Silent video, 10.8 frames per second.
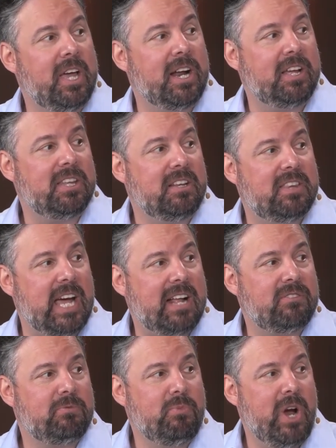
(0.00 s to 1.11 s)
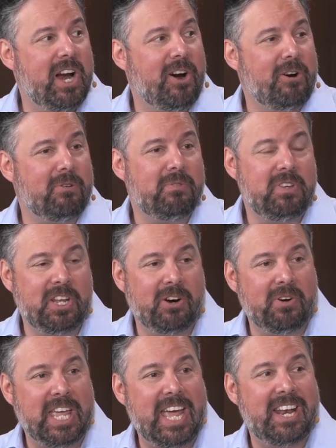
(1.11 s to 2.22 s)
And I think that's where,
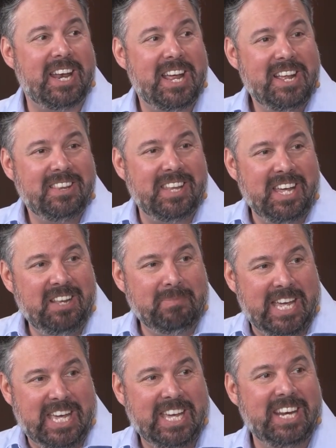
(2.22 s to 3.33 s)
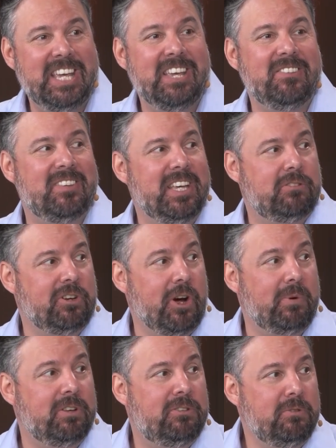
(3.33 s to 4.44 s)
again, making it easy to
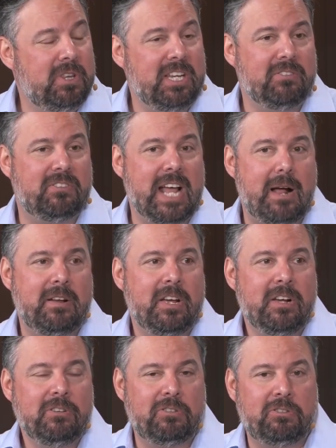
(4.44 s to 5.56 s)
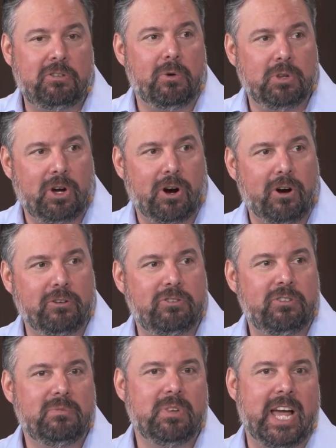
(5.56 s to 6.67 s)
go and do these, not so
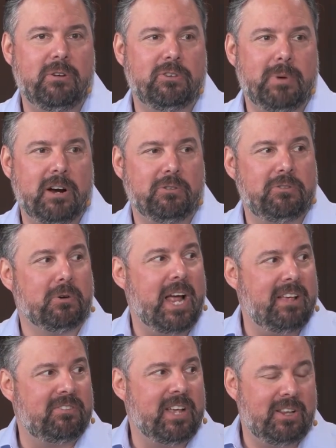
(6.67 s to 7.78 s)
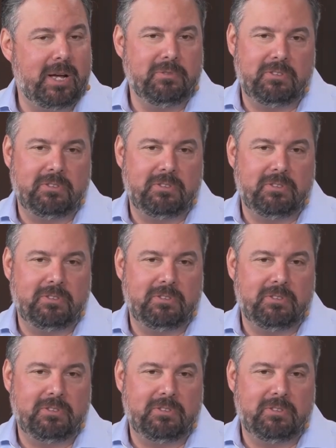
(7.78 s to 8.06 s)
large language models or SLMs,